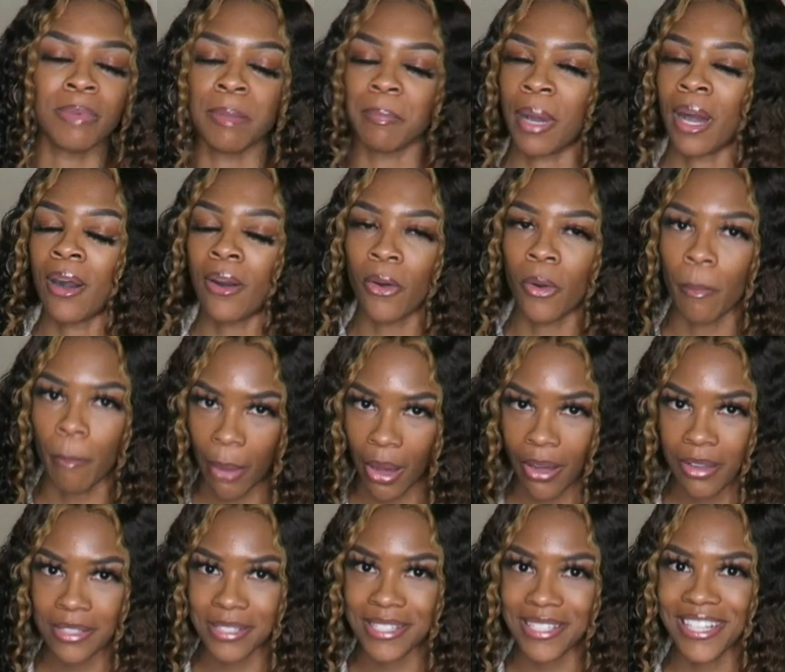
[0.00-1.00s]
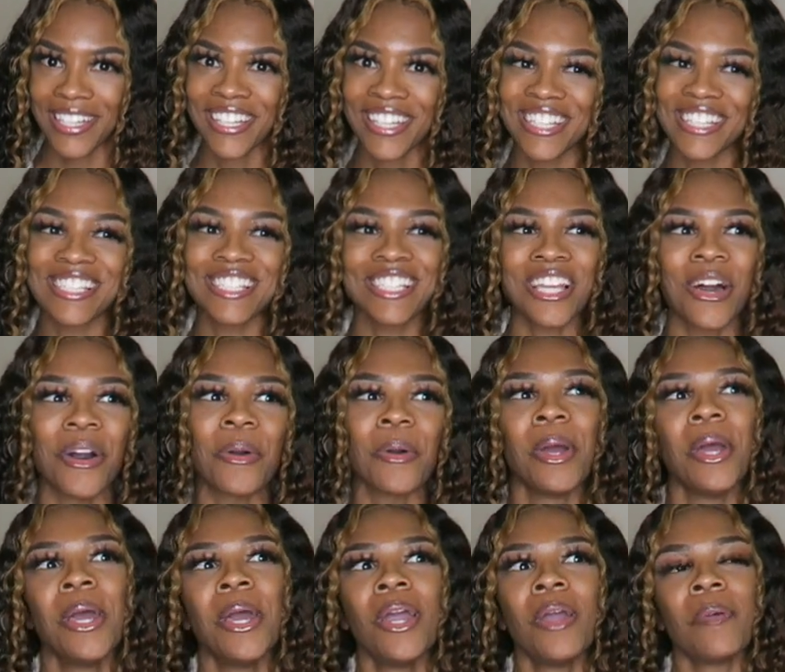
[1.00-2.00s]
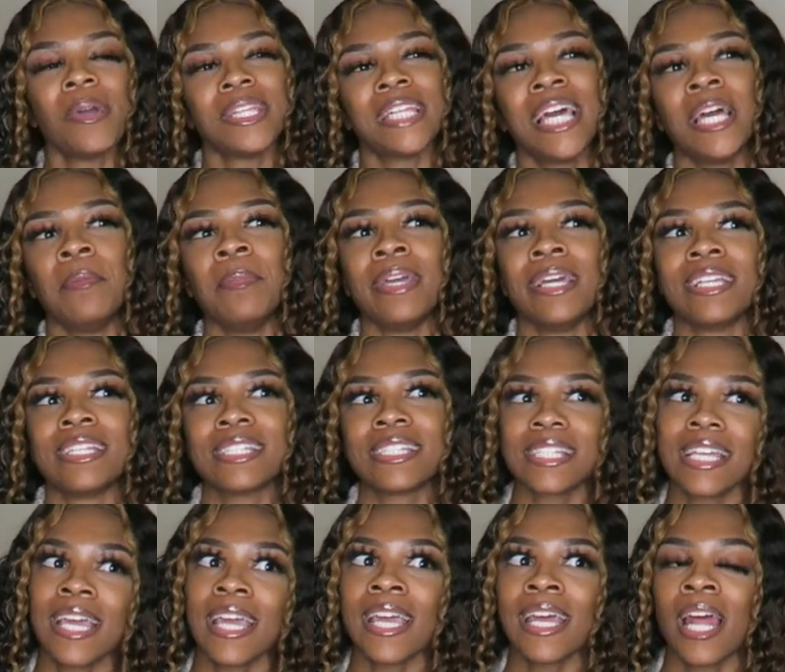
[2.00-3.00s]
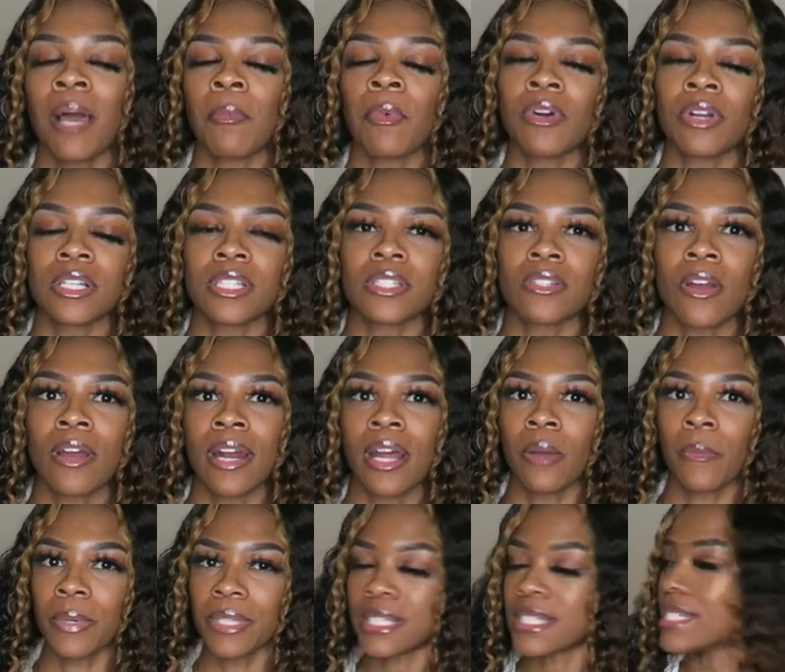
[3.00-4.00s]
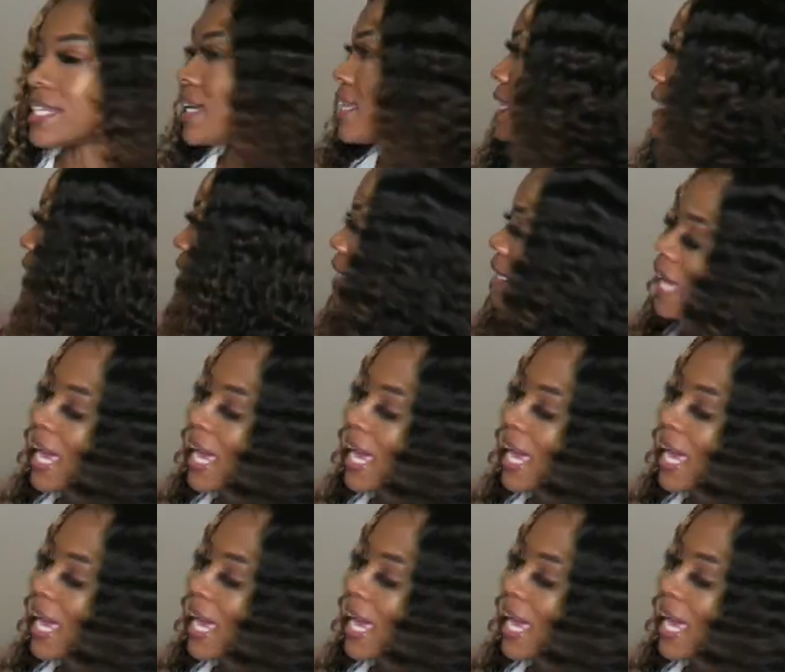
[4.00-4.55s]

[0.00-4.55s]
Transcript: to be my own boss. So with that being said, I'm going to start out with selling the